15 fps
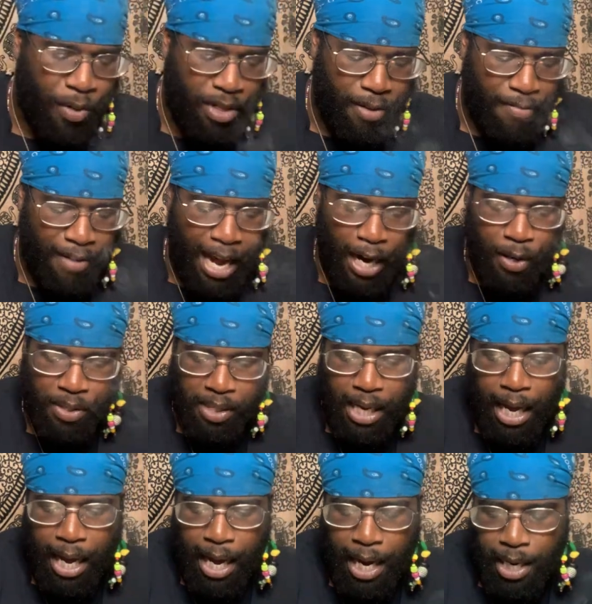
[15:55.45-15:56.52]
with the fire
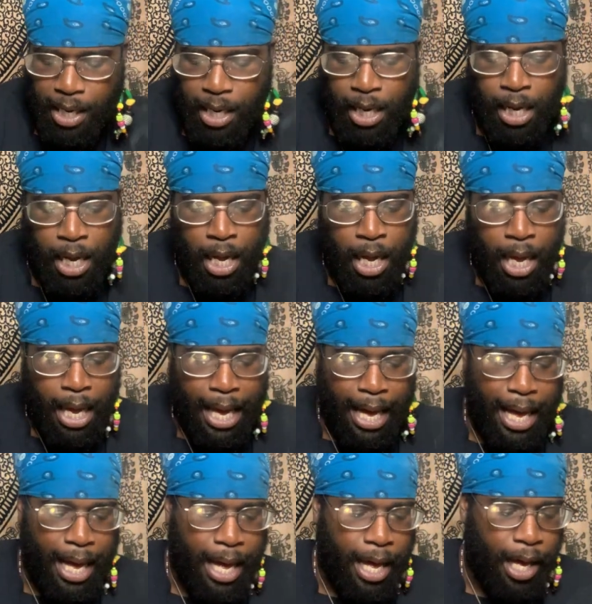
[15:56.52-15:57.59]
sign
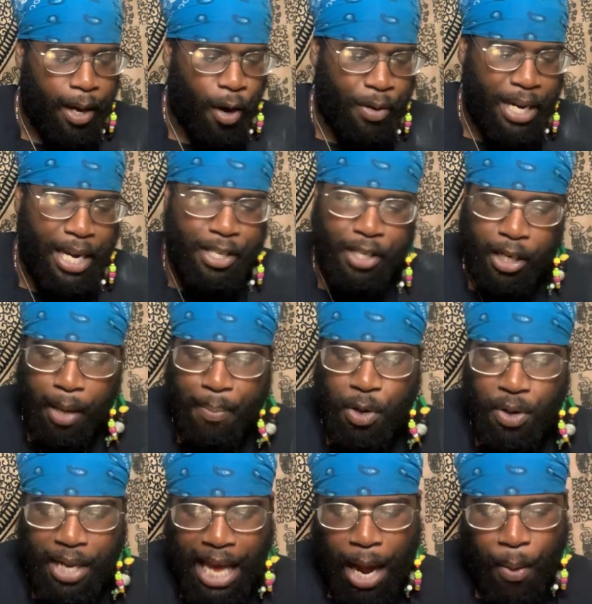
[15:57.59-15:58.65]
or needing to
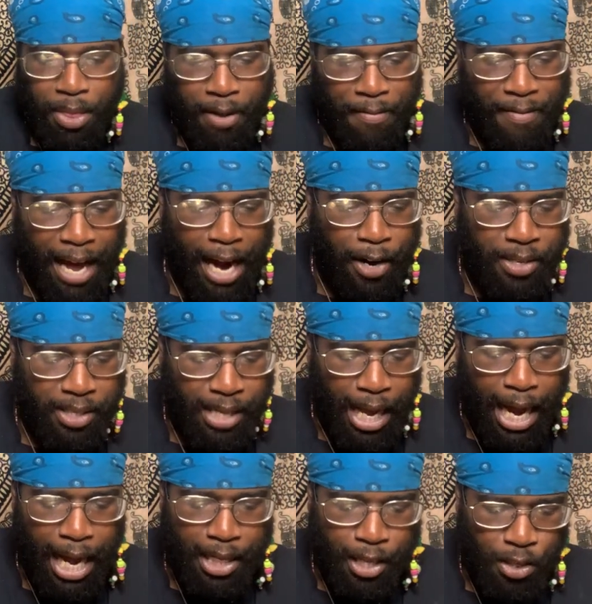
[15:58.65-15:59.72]
communicate with a fire
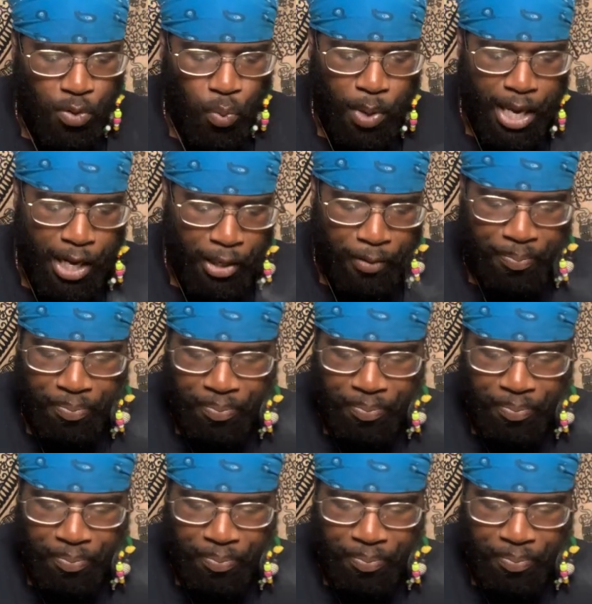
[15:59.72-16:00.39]
sign this week.